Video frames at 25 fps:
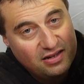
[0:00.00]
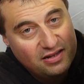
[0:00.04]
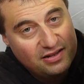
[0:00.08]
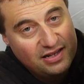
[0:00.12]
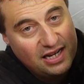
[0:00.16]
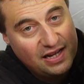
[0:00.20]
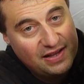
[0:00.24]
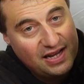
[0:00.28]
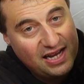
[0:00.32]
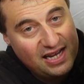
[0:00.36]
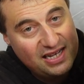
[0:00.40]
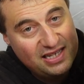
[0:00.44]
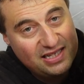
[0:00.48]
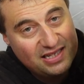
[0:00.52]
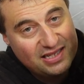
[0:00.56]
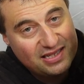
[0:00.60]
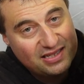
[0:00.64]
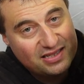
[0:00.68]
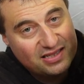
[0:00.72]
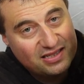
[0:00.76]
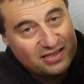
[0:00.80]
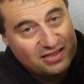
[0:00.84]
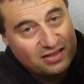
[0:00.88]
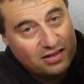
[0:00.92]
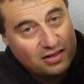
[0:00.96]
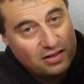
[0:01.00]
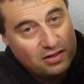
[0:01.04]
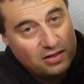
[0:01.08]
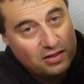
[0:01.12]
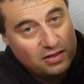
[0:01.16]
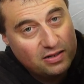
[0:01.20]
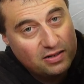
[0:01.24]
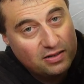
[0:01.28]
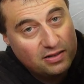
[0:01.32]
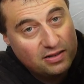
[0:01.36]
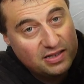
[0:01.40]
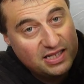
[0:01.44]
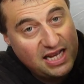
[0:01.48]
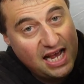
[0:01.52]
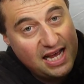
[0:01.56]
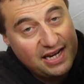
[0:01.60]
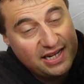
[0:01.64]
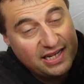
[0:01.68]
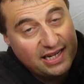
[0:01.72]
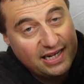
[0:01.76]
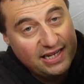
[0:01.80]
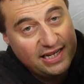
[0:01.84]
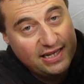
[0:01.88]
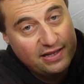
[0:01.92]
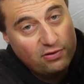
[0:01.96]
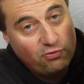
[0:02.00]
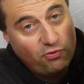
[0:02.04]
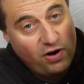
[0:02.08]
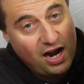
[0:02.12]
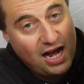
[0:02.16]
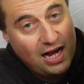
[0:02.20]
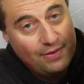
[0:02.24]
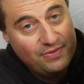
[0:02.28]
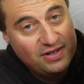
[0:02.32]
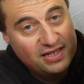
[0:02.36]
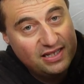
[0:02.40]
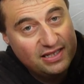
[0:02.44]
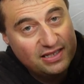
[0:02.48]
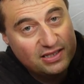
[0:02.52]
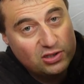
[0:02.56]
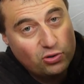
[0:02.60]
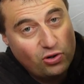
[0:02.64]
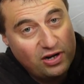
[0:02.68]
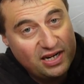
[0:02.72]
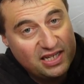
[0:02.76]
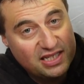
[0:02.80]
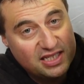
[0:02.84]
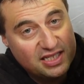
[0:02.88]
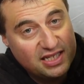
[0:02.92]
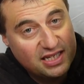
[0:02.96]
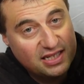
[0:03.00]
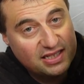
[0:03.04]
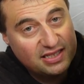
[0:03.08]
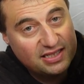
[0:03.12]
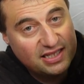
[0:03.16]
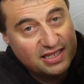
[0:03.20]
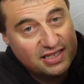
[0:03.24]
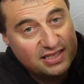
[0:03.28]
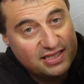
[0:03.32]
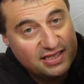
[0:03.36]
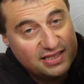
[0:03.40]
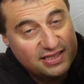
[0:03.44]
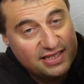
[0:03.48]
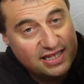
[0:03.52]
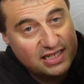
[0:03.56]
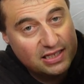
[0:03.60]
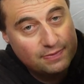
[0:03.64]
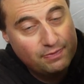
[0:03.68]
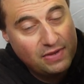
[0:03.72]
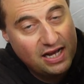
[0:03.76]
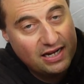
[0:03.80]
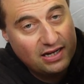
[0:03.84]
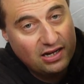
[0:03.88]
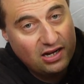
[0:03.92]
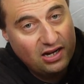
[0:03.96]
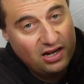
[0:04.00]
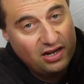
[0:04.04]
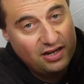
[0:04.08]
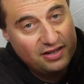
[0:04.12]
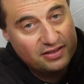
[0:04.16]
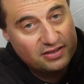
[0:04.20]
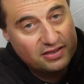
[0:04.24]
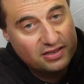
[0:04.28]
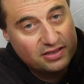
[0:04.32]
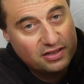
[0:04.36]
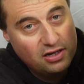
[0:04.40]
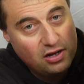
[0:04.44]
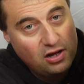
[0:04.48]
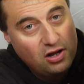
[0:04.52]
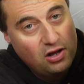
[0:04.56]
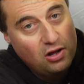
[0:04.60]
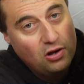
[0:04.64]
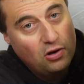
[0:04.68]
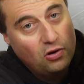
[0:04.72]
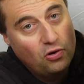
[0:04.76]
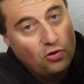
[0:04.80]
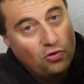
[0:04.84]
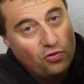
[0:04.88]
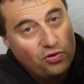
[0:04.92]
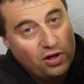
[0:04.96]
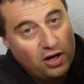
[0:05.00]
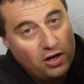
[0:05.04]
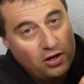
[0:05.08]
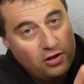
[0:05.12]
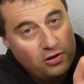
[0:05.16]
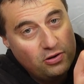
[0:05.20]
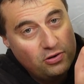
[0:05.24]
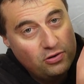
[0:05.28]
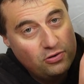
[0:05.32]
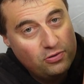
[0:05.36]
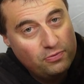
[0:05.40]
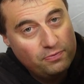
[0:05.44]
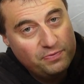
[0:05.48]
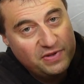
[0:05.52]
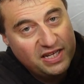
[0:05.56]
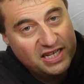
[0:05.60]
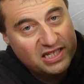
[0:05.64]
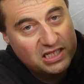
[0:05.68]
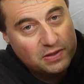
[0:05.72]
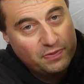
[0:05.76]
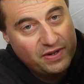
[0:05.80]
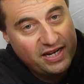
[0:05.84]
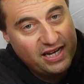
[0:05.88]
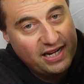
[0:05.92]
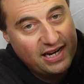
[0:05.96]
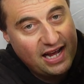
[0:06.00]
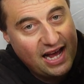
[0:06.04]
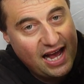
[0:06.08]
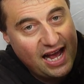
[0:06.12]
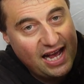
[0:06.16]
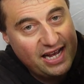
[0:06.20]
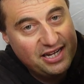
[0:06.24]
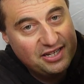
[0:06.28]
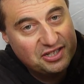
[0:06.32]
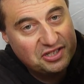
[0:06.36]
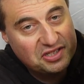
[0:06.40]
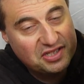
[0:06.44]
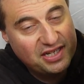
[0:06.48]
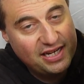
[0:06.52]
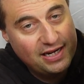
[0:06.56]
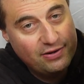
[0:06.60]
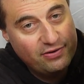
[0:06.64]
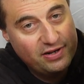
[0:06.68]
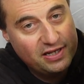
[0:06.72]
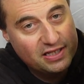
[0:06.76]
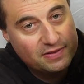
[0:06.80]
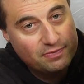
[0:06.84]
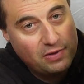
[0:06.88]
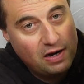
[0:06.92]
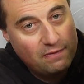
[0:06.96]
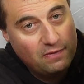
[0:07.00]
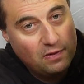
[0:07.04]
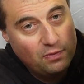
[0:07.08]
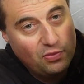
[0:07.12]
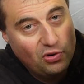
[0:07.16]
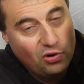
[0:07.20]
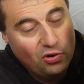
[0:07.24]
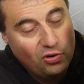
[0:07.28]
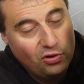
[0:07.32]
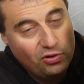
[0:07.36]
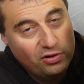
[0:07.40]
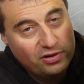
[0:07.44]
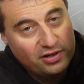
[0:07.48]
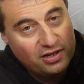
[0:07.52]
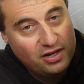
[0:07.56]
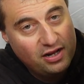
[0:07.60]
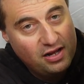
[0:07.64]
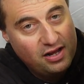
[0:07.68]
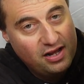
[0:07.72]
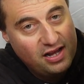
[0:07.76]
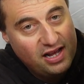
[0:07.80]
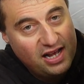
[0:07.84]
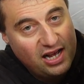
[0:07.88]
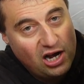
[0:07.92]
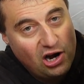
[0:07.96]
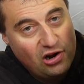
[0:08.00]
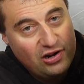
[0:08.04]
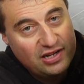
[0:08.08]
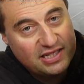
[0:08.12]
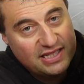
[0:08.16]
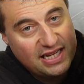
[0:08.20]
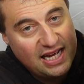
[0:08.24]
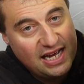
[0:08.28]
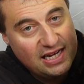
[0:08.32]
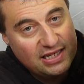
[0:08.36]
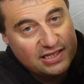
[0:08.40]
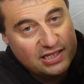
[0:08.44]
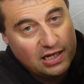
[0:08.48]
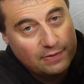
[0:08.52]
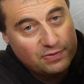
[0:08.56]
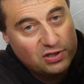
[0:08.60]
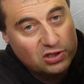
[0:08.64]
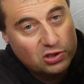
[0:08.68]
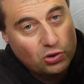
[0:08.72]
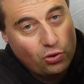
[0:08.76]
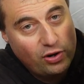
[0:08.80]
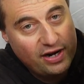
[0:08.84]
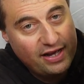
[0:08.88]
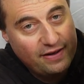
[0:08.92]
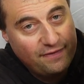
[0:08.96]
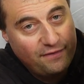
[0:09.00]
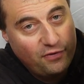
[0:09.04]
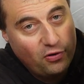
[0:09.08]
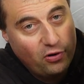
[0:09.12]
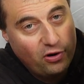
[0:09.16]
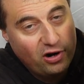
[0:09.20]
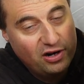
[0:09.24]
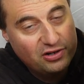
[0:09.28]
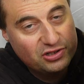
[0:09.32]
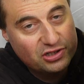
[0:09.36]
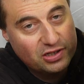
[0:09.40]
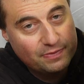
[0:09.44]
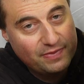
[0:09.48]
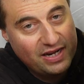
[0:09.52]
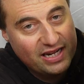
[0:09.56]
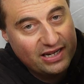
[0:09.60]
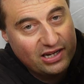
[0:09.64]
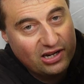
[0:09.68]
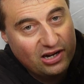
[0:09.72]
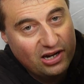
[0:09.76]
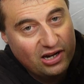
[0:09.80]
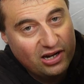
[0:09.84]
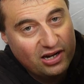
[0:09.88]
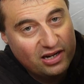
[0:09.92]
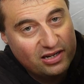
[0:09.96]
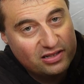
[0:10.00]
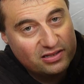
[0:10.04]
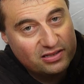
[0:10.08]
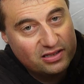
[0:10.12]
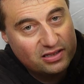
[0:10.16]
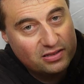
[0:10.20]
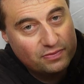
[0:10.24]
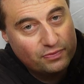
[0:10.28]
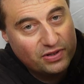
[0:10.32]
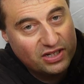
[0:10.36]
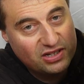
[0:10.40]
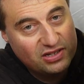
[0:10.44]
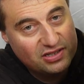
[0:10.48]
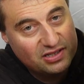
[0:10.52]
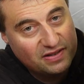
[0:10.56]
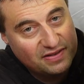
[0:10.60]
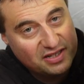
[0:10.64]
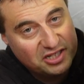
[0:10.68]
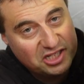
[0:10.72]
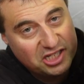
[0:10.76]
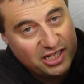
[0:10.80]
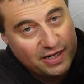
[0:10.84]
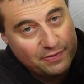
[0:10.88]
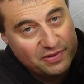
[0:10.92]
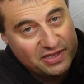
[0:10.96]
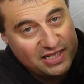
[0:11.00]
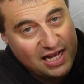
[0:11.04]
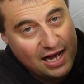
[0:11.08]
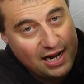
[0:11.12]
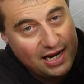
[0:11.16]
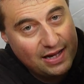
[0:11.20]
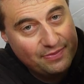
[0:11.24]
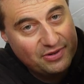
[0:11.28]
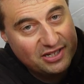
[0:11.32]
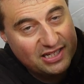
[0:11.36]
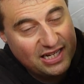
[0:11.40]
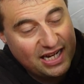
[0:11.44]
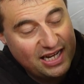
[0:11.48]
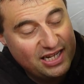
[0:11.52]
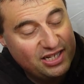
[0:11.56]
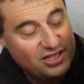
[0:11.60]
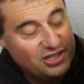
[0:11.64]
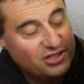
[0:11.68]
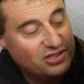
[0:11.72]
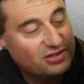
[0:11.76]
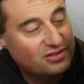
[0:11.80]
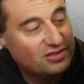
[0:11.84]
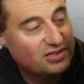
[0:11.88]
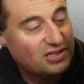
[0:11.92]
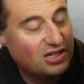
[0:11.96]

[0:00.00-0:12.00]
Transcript: Now that is, technically the RAM is 2666 megahertz, although this being a H series motherboard, it only takes up to 2400 megahertz because of the chipset limitation.